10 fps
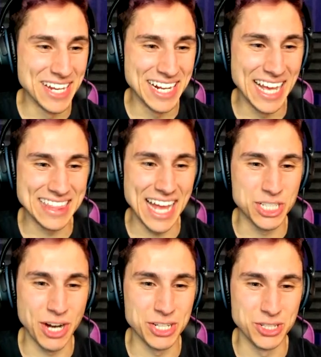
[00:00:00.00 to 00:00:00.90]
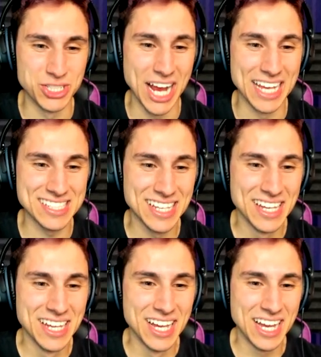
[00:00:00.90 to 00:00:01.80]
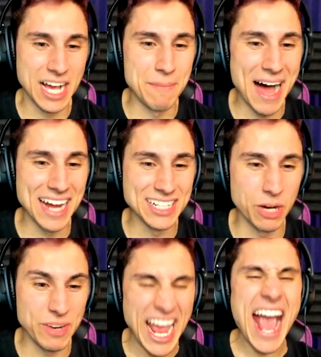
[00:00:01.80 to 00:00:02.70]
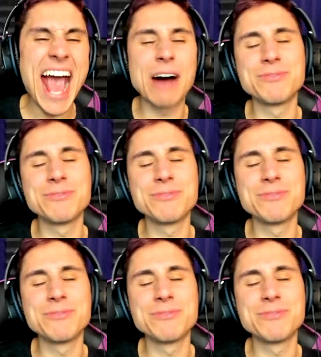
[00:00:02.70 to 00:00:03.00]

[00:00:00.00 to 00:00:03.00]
going to get that treasure chest. Come on, Gooigi. Out!